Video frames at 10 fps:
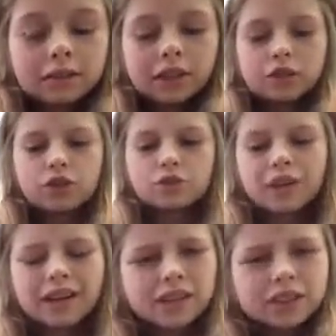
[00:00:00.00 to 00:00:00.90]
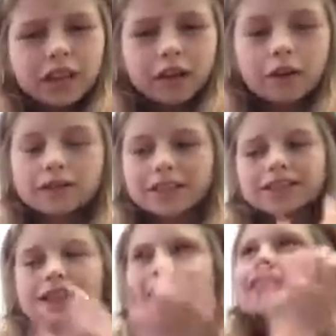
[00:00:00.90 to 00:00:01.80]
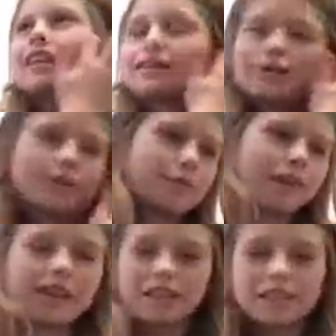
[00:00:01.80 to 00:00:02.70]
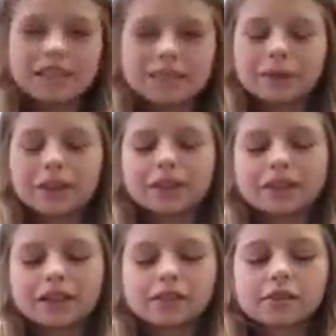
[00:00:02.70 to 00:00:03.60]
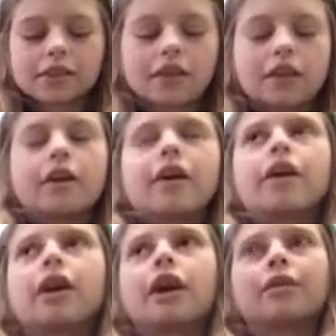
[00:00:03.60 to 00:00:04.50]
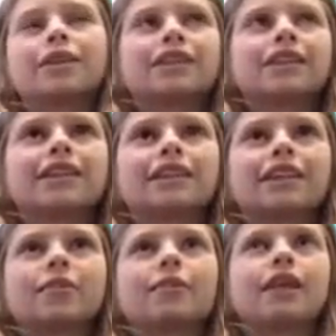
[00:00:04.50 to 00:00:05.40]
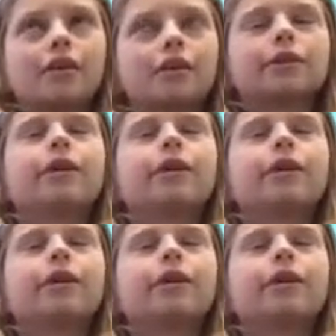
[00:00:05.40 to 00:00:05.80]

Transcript: When I first got it, I was gonna say this. That's why I was making that face, but I guess I'll say it now. I wasn't gonna say it, but now